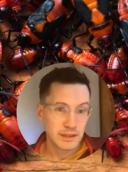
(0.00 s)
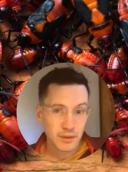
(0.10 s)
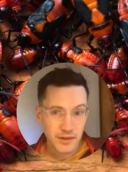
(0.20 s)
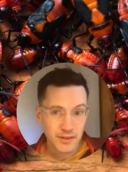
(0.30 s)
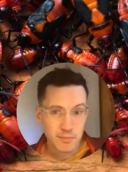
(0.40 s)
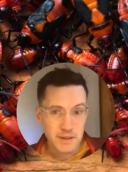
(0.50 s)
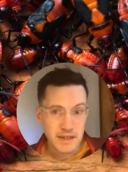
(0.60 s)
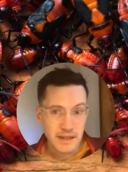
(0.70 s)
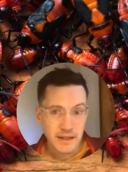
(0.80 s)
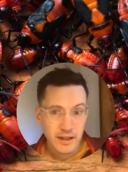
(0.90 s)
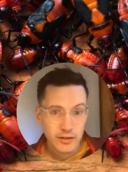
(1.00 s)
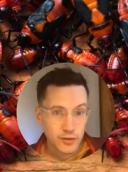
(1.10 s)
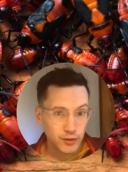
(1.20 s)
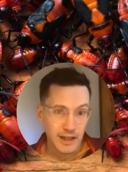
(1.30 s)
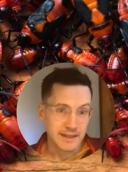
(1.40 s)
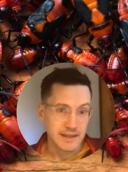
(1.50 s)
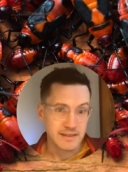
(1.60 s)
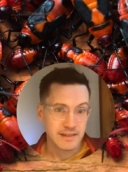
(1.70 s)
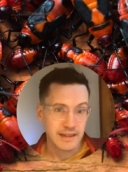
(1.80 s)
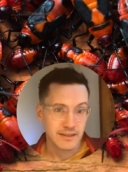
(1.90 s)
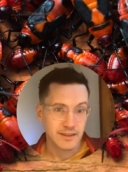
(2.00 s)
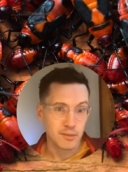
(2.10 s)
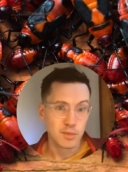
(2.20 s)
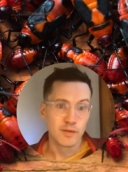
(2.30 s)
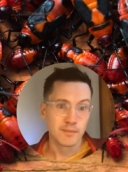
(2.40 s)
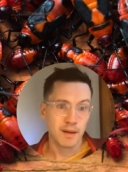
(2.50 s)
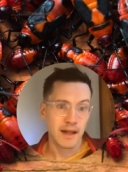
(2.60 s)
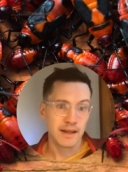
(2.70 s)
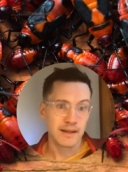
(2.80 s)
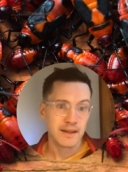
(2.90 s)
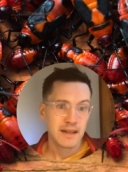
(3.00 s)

going to be to flying insects that are moving by.